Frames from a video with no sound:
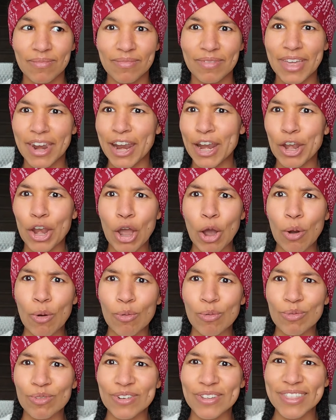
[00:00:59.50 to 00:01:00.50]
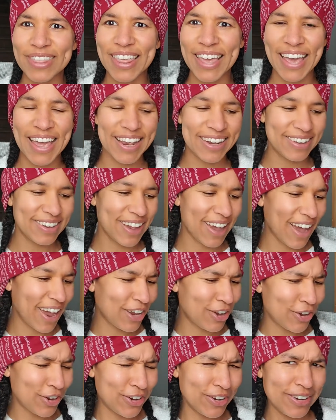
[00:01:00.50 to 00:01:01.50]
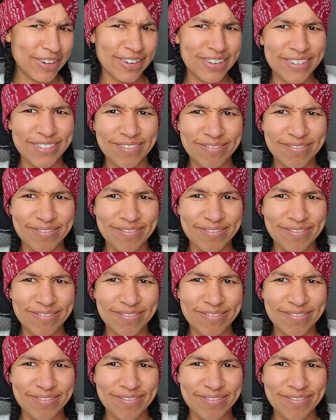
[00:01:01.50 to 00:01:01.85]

that I know, that I could